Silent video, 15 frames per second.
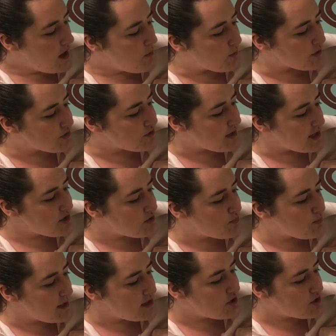were stretched
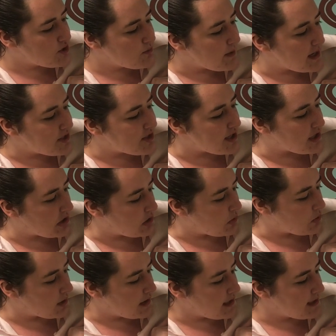ridge to ridge in a
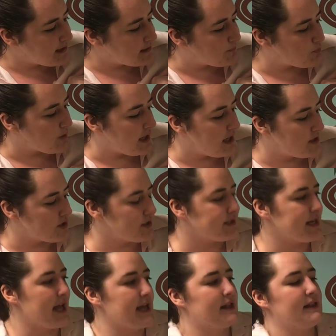glorious bridge
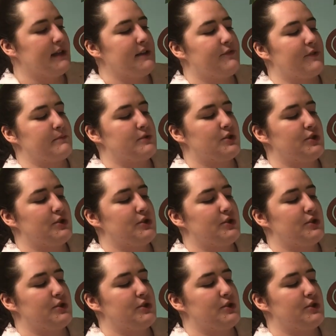dangling from